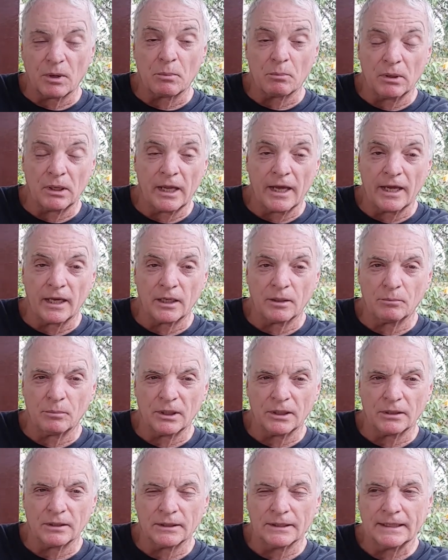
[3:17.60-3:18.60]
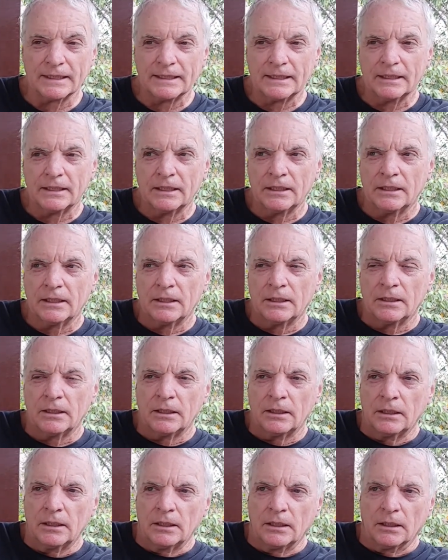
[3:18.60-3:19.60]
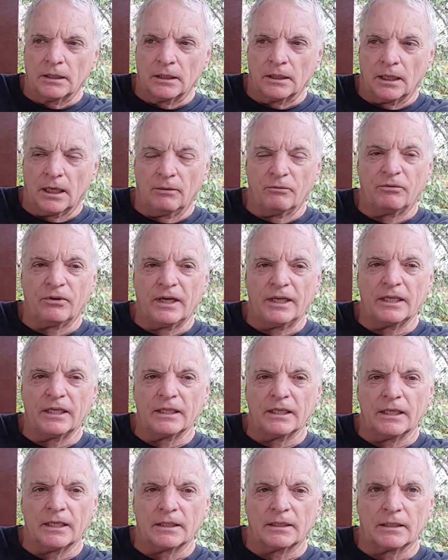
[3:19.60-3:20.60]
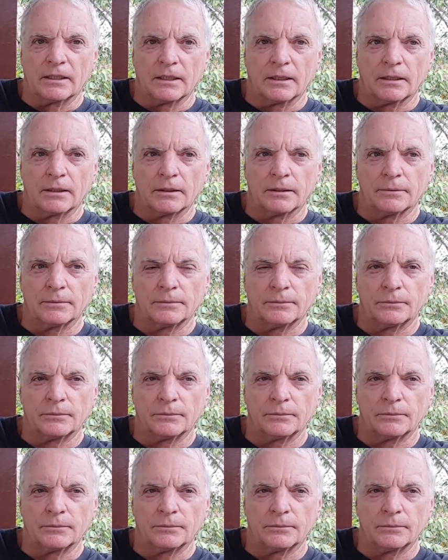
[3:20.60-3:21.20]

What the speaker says: my plan, but I'm finding that